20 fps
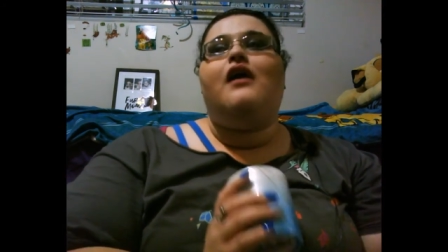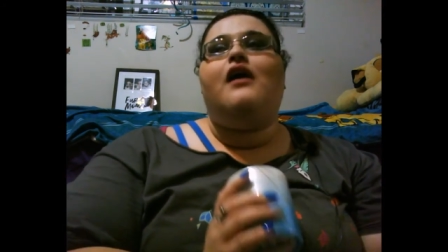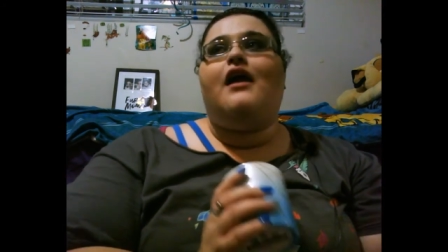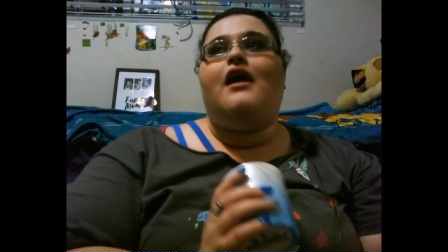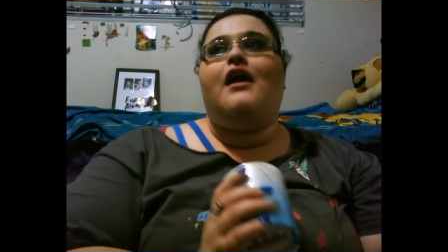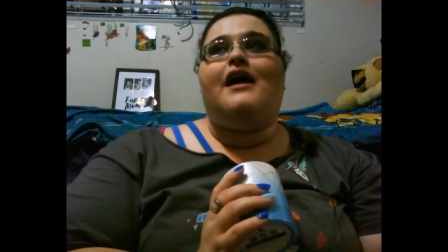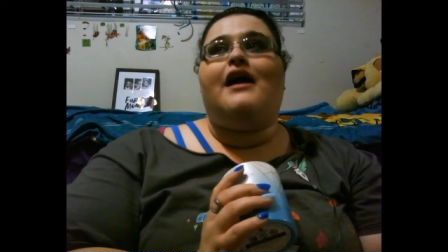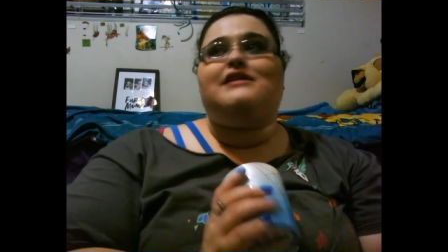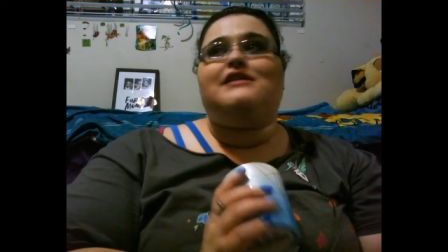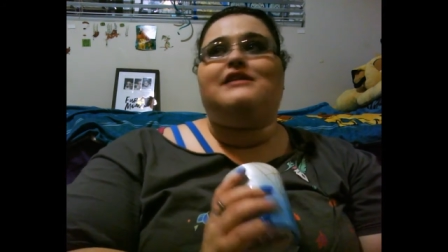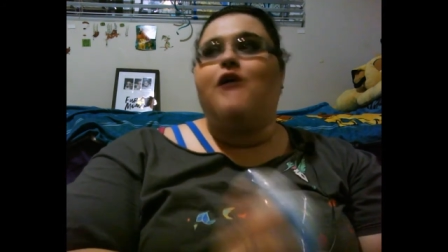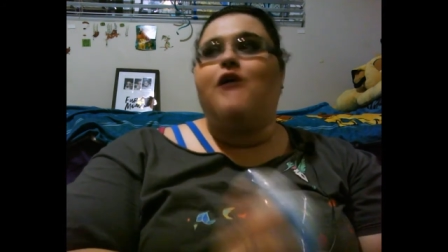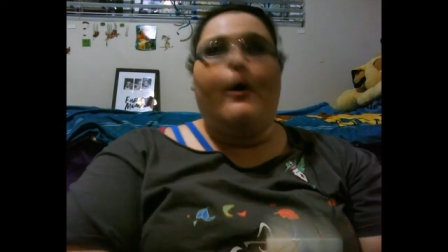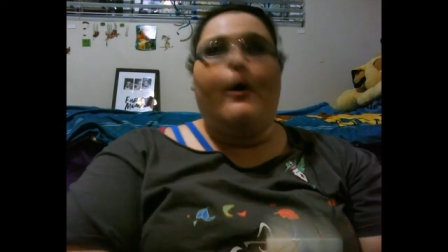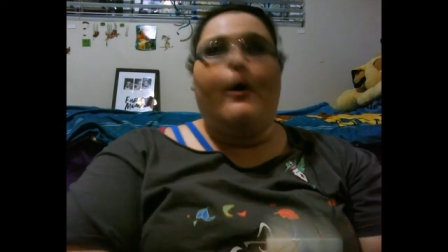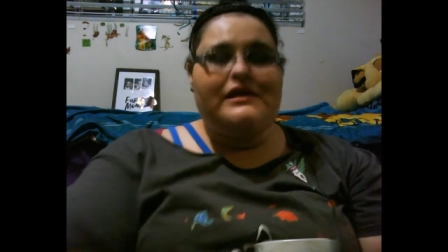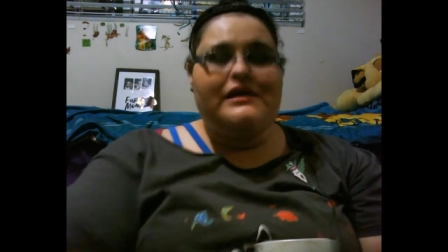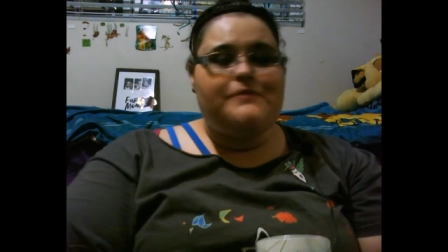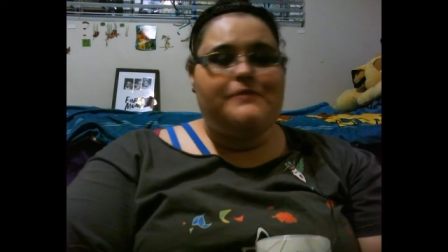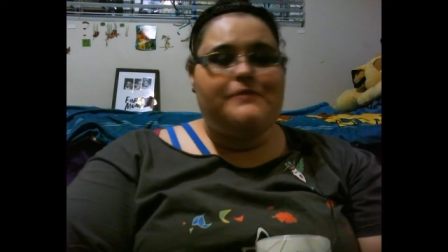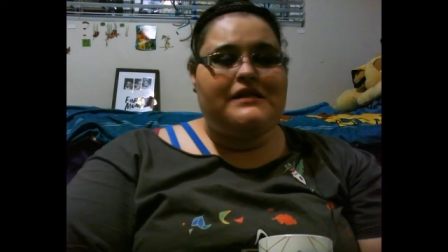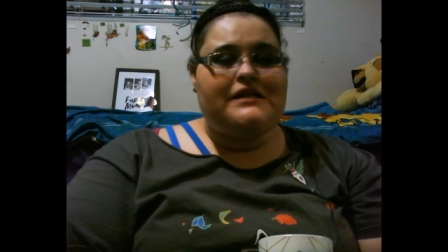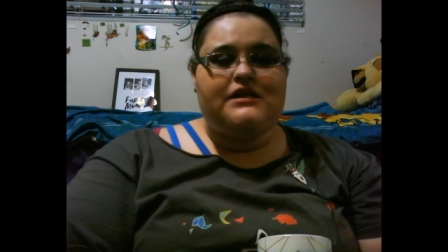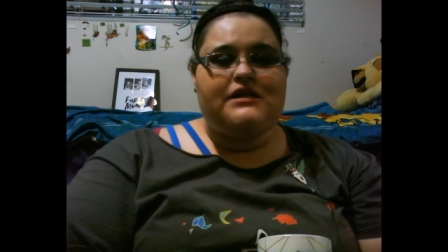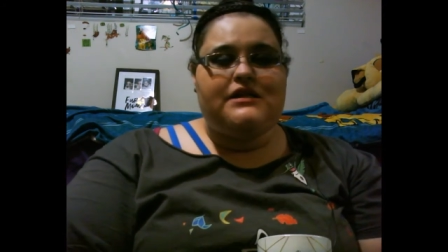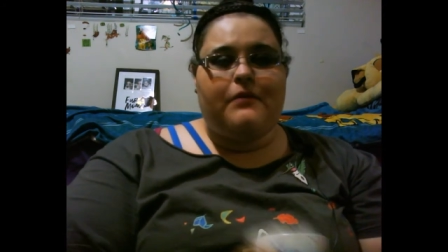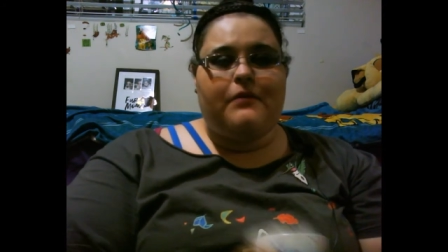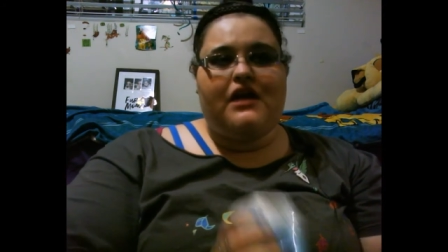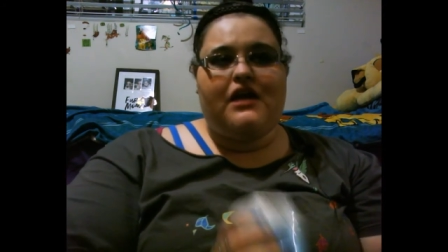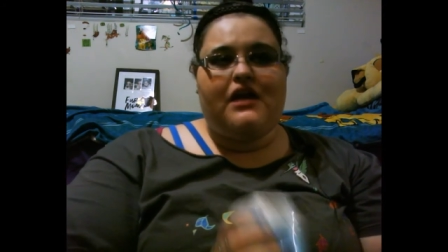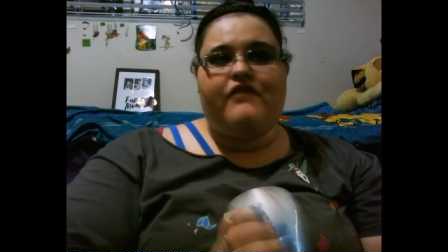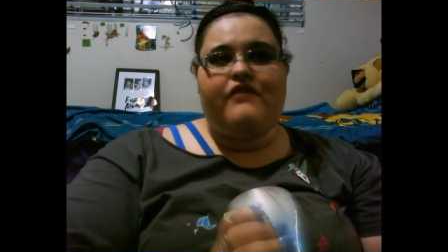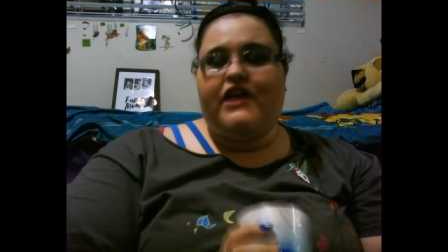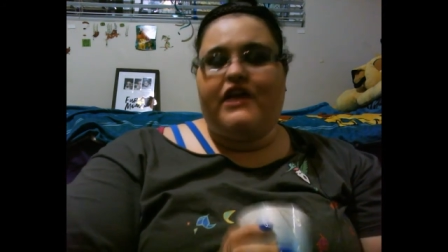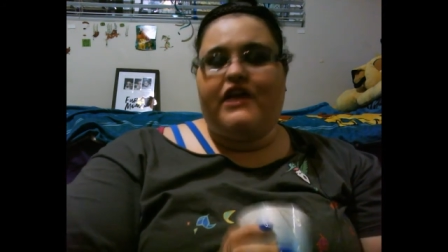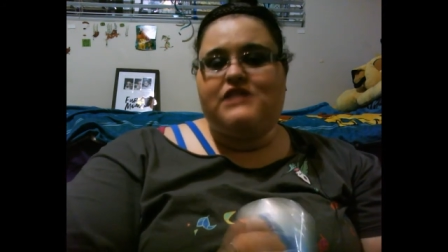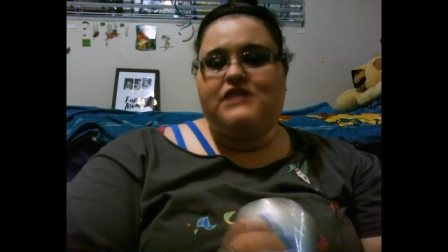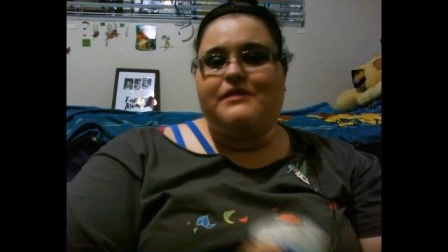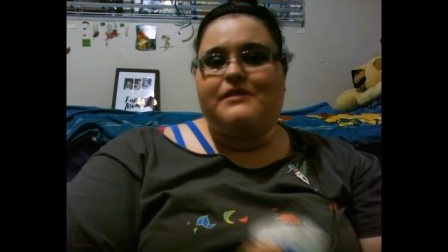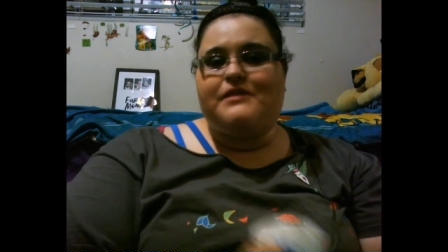It has always been to me a
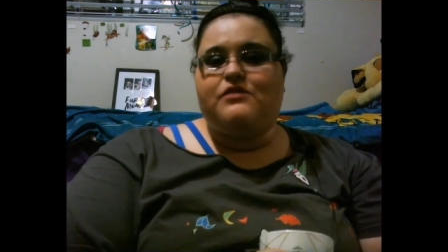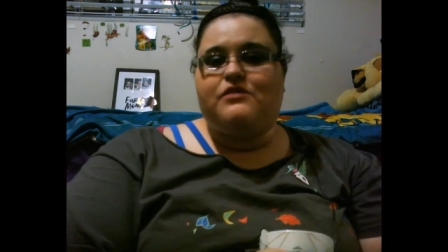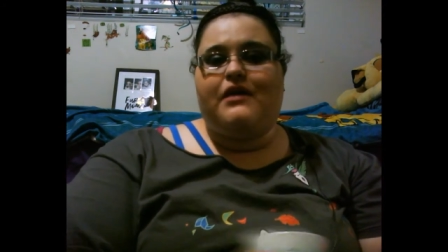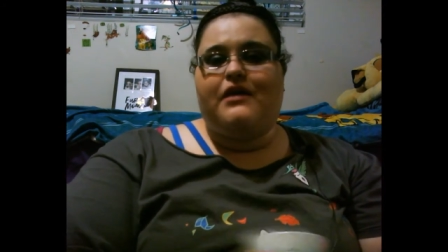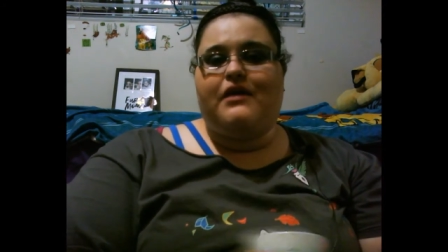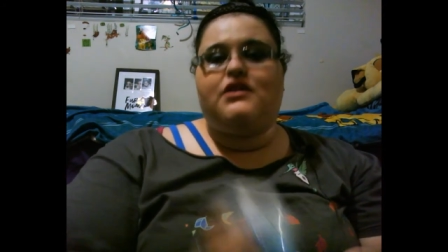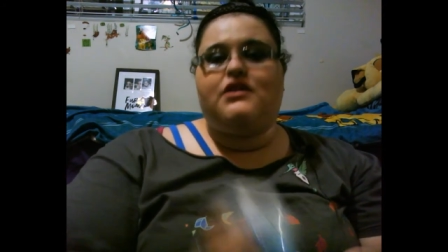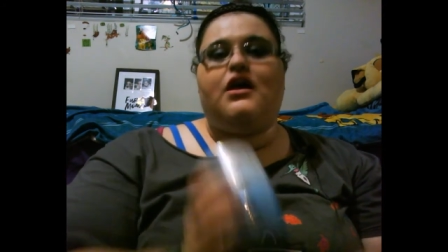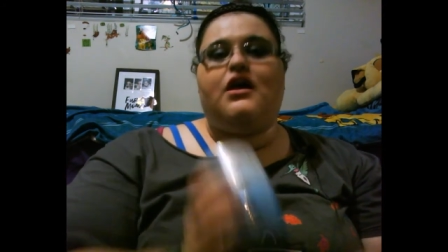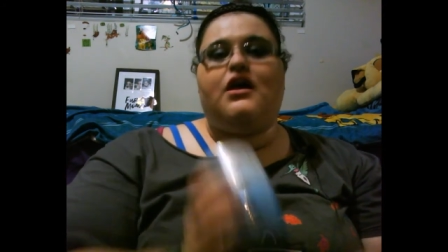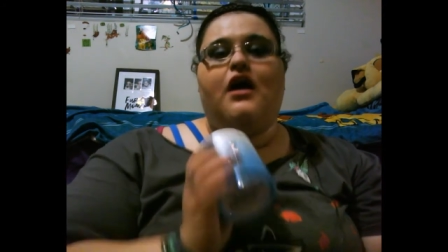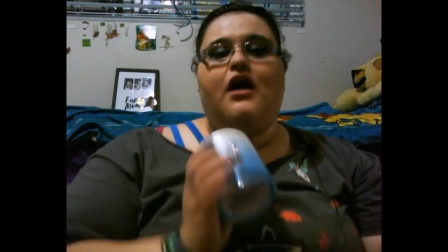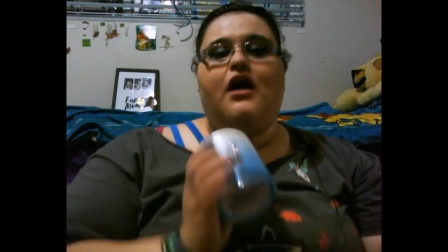very special month,